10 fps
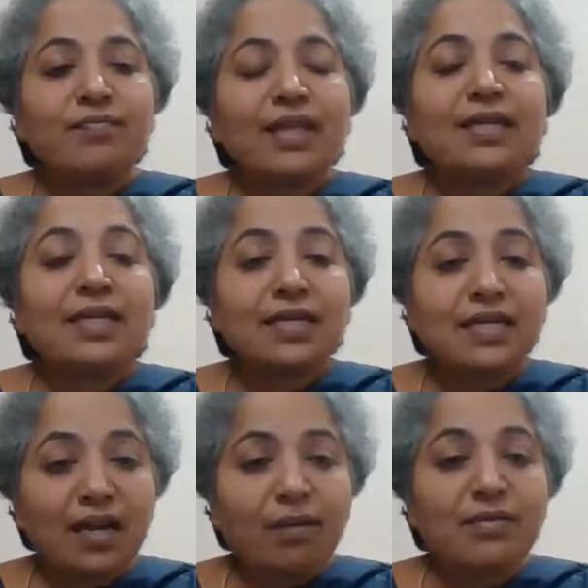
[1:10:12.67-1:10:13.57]
that
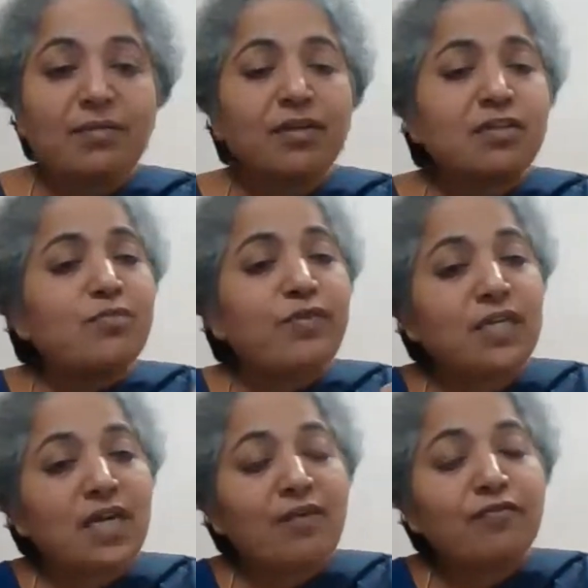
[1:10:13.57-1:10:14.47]
can come in, because we
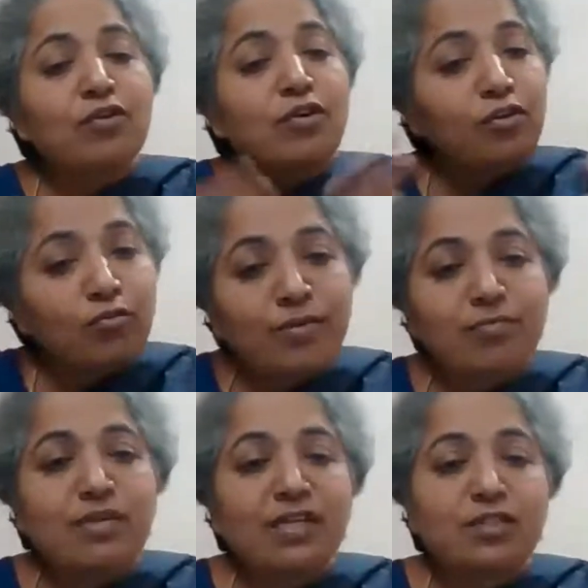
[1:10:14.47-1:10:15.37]
are, after all,
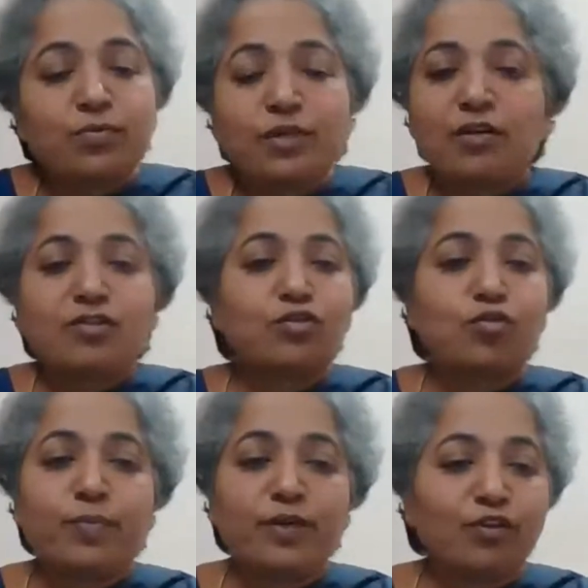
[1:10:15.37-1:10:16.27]
human beings. We are not
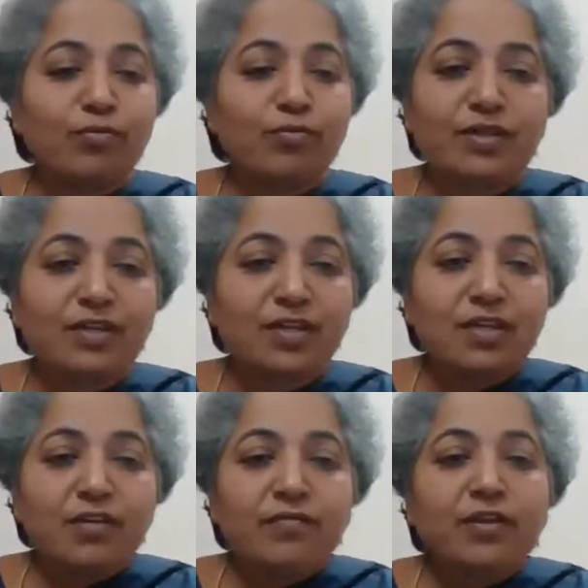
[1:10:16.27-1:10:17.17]
superhuman.
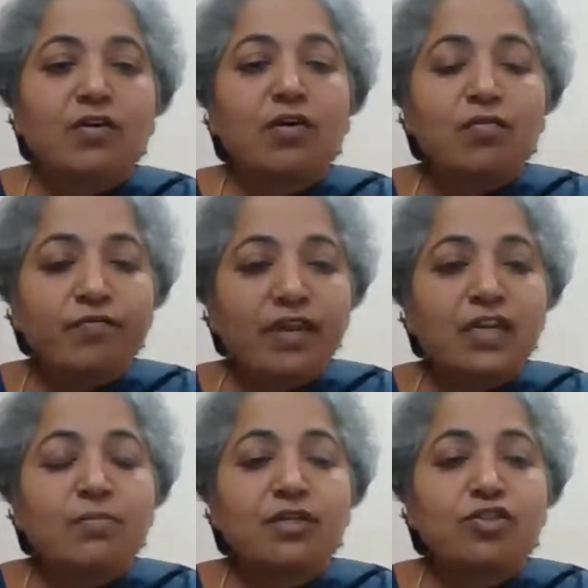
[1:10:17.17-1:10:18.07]
We are all
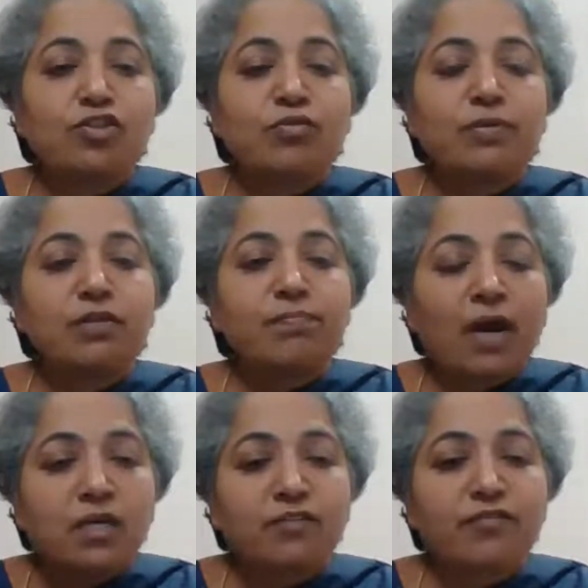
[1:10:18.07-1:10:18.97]
very much human,
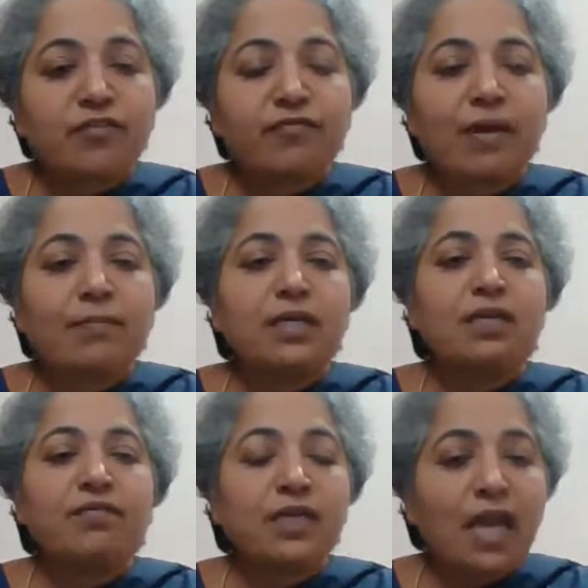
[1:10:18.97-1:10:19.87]
part of a
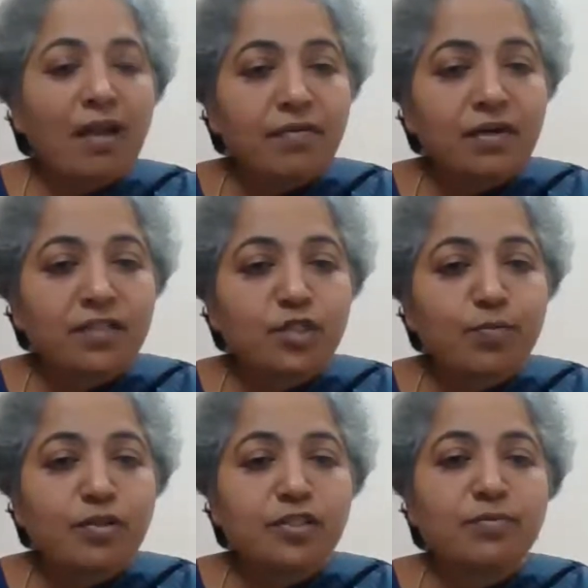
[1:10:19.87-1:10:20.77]
family. We have our
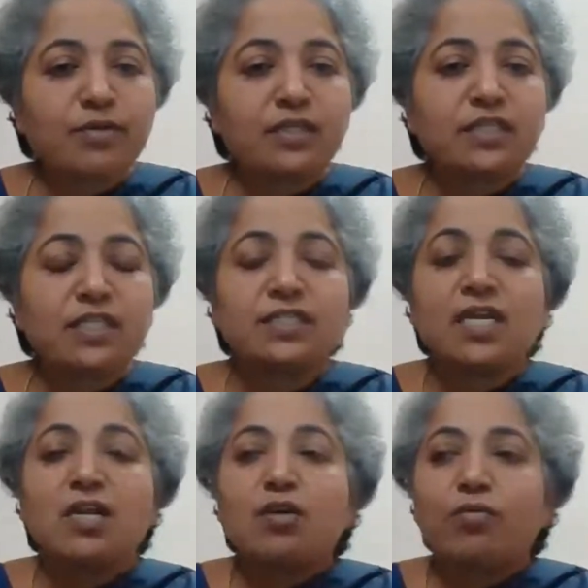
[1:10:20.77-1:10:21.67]
responsibilities.
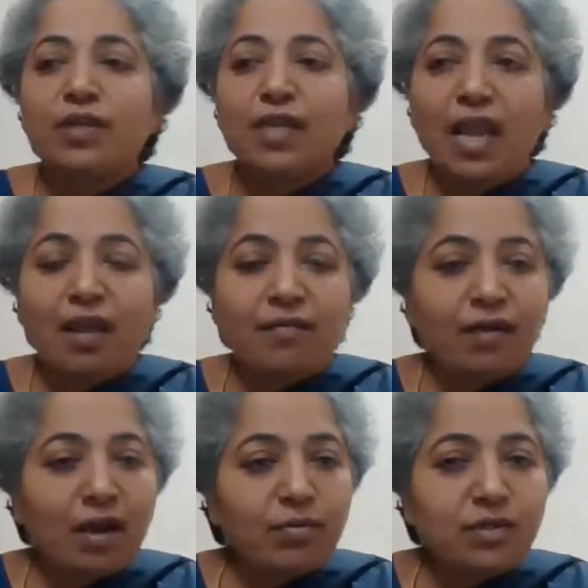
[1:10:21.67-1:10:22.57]
We have
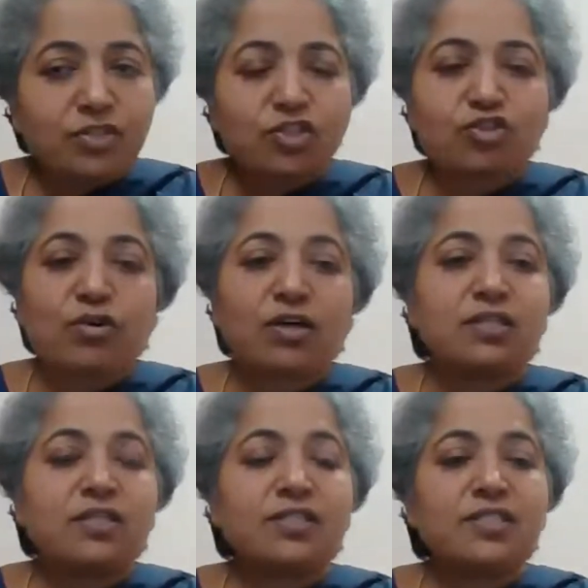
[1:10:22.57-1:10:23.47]
our
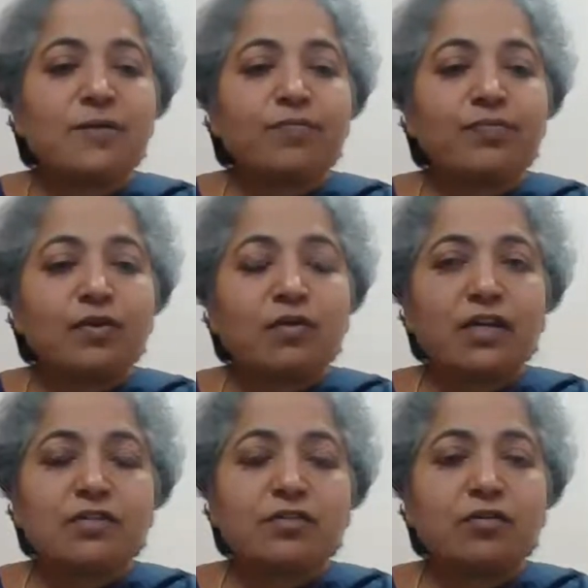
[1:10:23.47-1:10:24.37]
struggles.
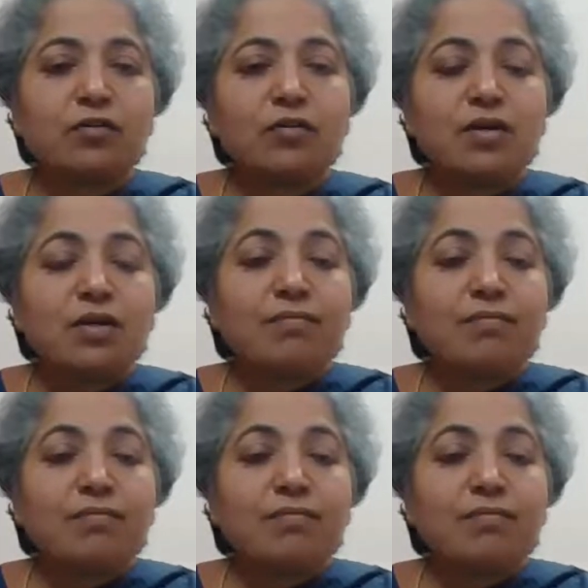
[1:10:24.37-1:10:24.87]
Okay, so